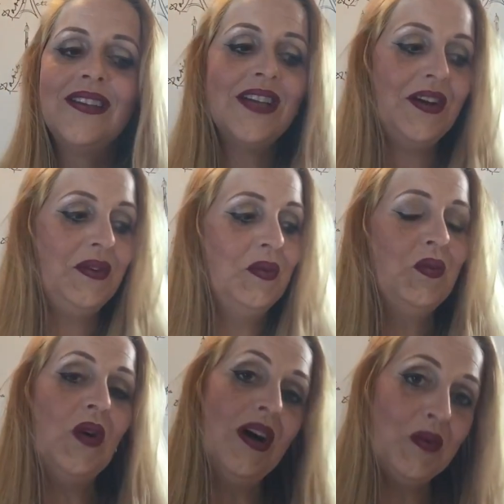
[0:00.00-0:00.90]
So
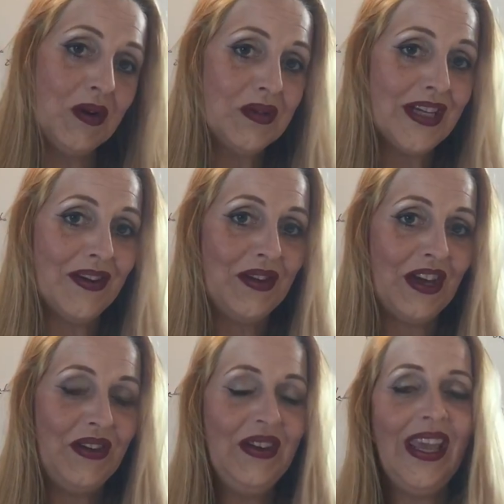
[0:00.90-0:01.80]
what I will tell
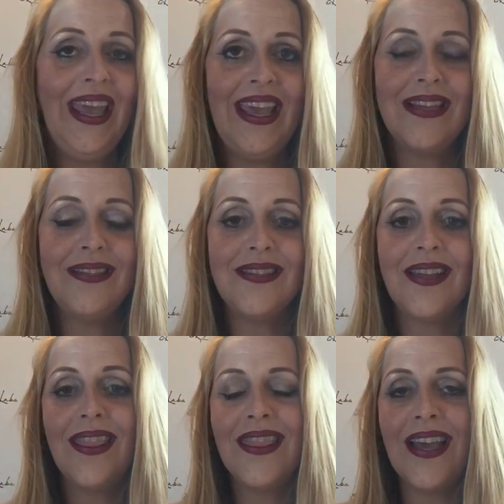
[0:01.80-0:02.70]
you
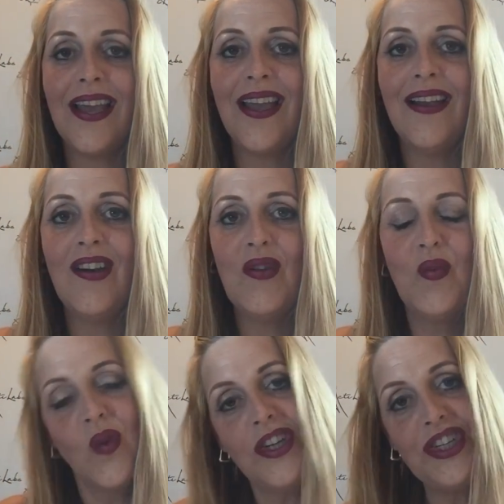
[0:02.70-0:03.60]
is that
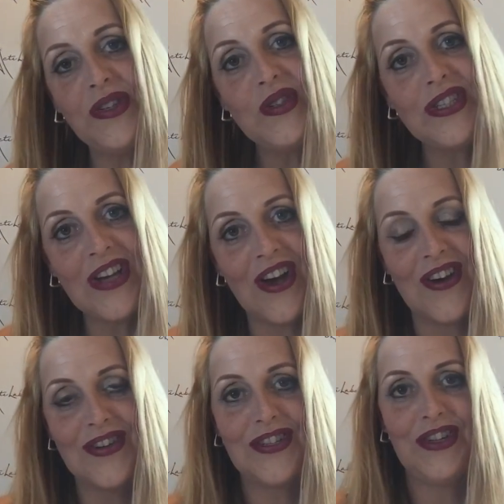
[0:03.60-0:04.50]
once you
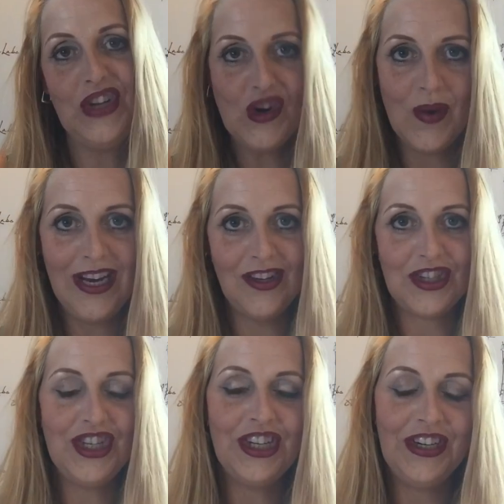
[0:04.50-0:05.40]
start your weight
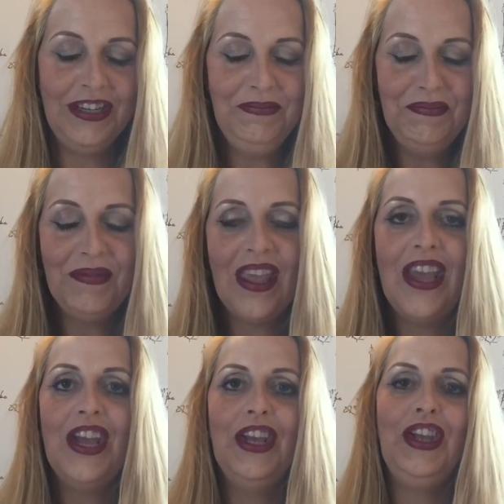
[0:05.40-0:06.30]
loss journey,
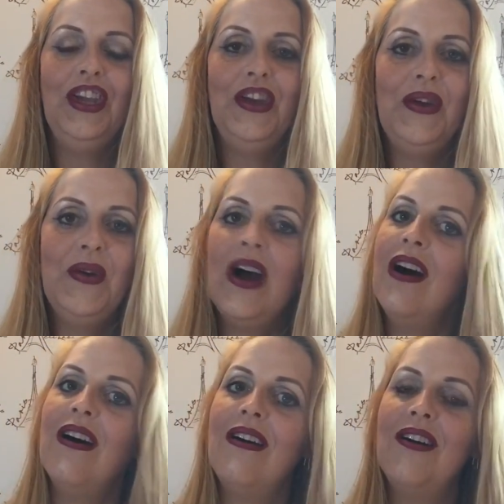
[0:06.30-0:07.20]
you
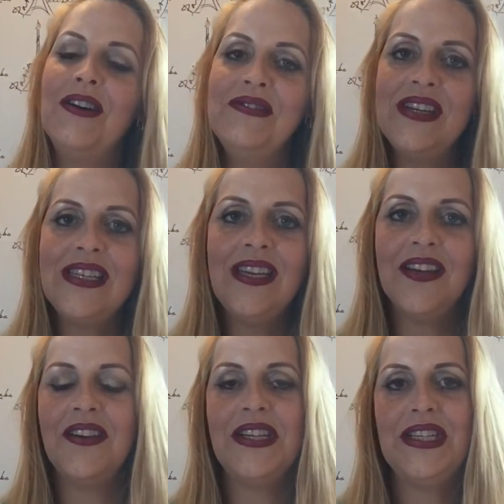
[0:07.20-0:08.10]
are obviously
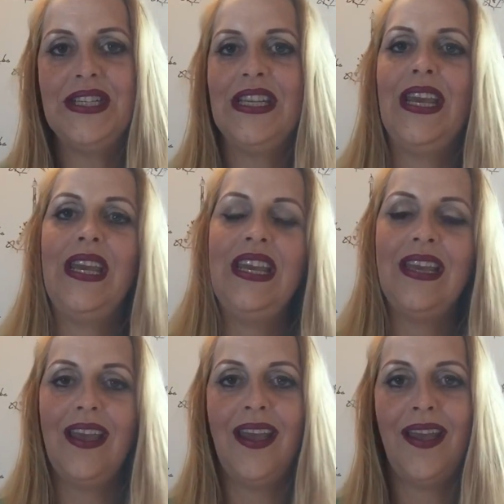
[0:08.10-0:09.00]
going to
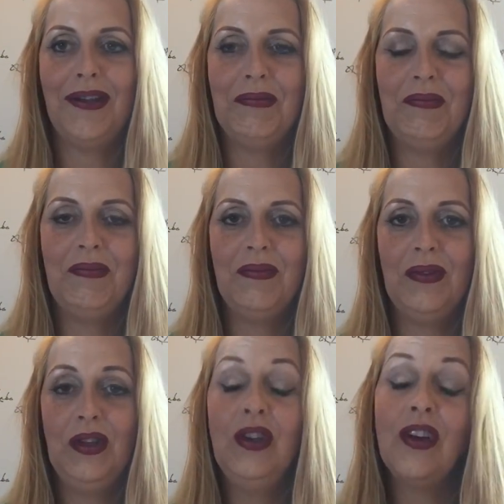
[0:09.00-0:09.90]
see
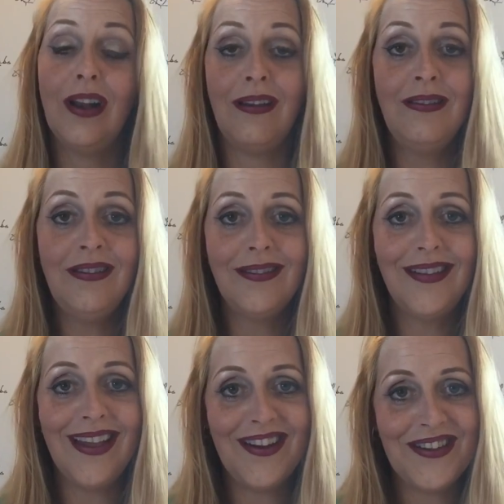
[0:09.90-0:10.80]
your clothes
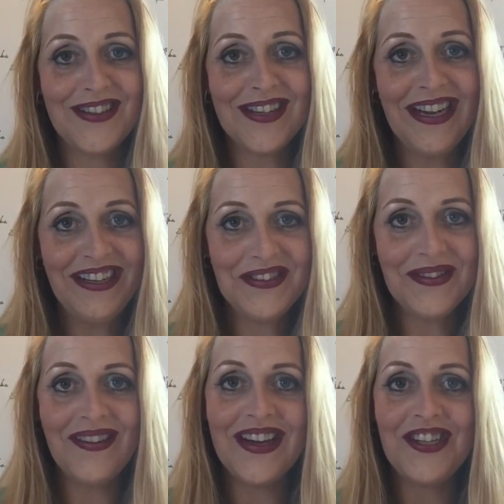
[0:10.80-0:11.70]
get looser,
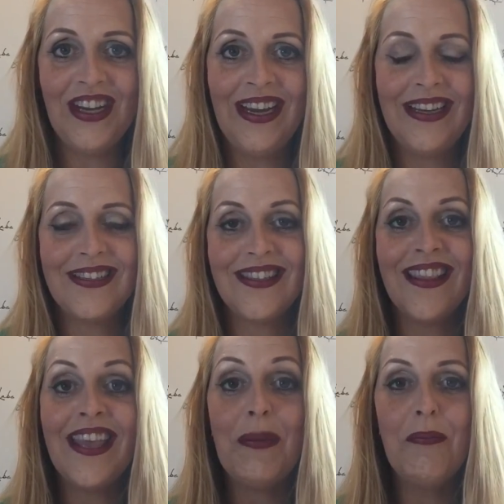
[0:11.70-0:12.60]
which is
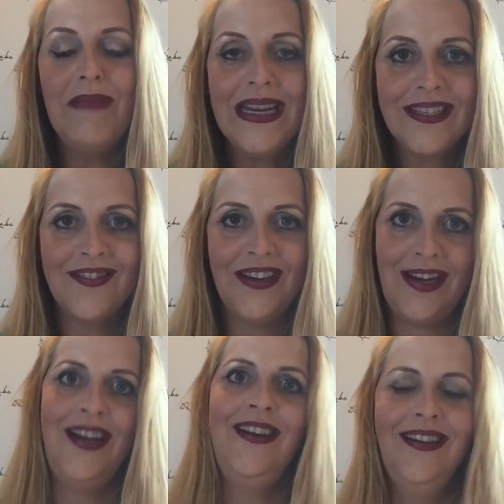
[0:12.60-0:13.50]
the best
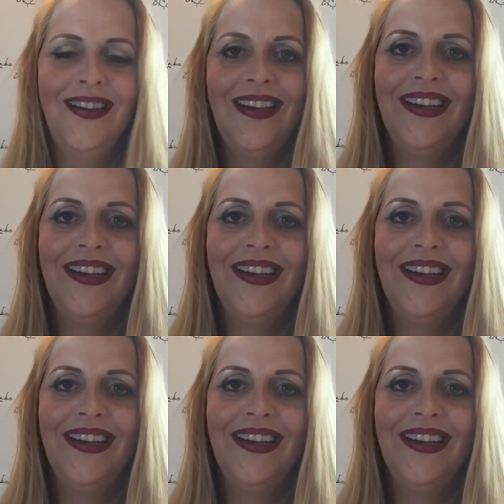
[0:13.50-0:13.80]
feeling.